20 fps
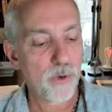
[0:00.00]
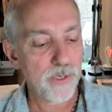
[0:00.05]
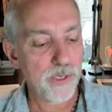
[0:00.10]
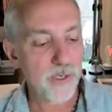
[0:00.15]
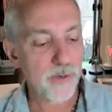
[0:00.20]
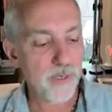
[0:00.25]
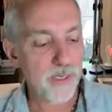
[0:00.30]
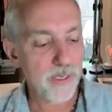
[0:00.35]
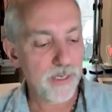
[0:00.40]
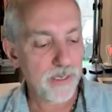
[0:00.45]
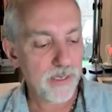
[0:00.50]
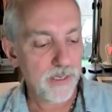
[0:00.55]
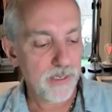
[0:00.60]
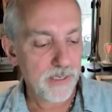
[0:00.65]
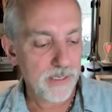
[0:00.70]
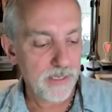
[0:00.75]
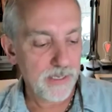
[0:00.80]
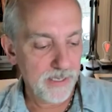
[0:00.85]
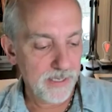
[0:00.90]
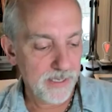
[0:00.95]
you know,
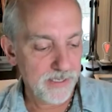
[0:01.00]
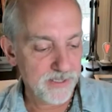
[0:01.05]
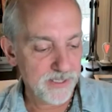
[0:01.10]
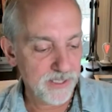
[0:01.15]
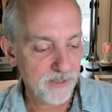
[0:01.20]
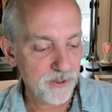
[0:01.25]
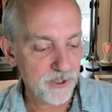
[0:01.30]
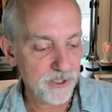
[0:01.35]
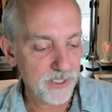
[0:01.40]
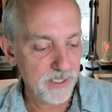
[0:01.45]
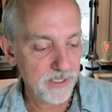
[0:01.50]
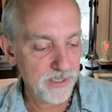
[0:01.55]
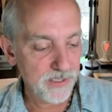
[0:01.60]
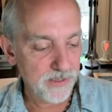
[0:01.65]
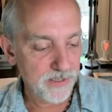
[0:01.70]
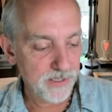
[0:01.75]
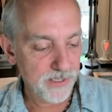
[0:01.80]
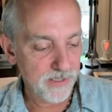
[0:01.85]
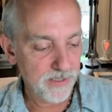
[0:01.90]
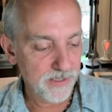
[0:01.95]
it, it is interesting
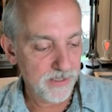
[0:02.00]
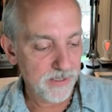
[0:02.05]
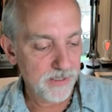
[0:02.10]
that,